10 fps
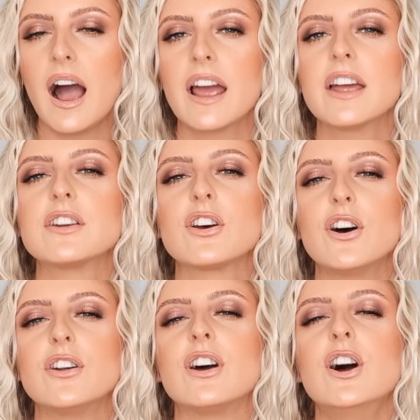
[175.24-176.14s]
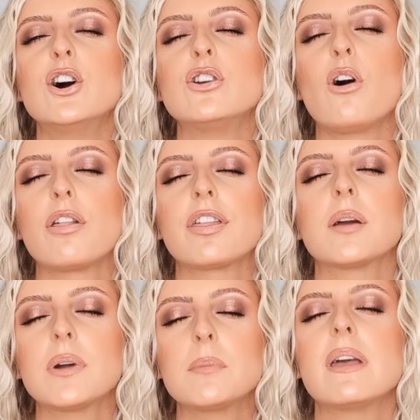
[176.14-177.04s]
I had heard
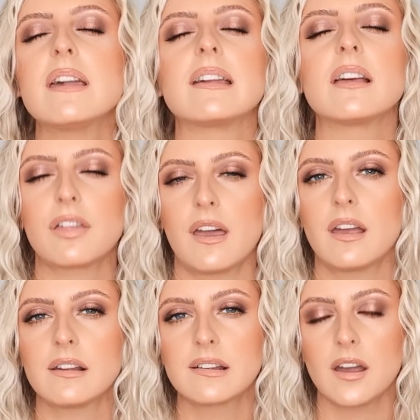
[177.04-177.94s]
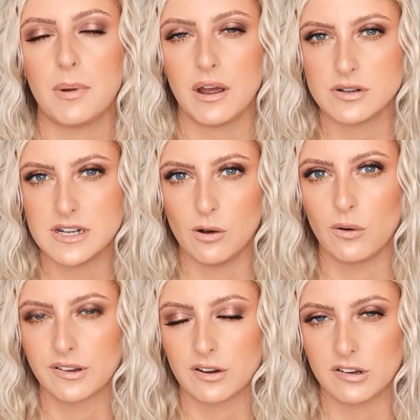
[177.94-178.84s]
nothing but amazing things about
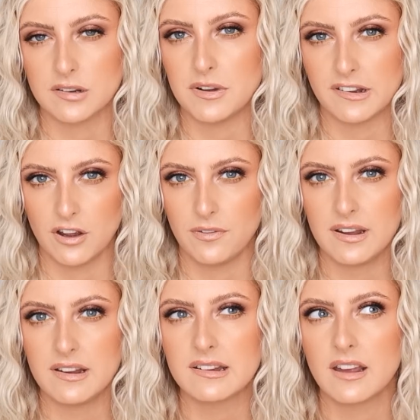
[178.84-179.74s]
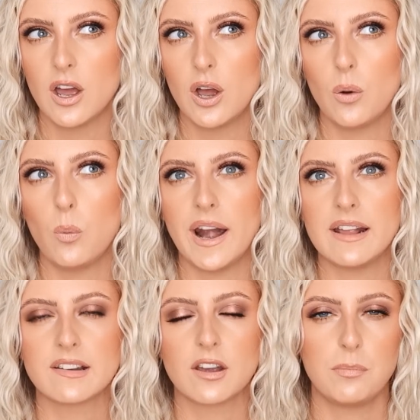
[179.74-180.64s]
Dior's customer service when
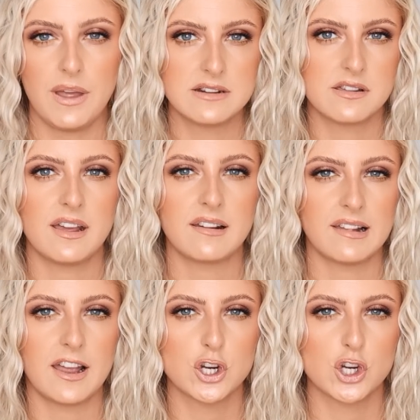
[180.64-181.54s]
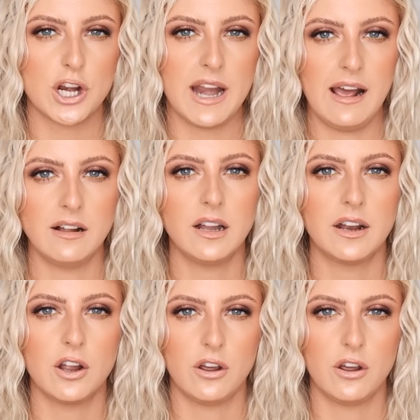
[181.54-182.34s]
it's compared to things like Chanel and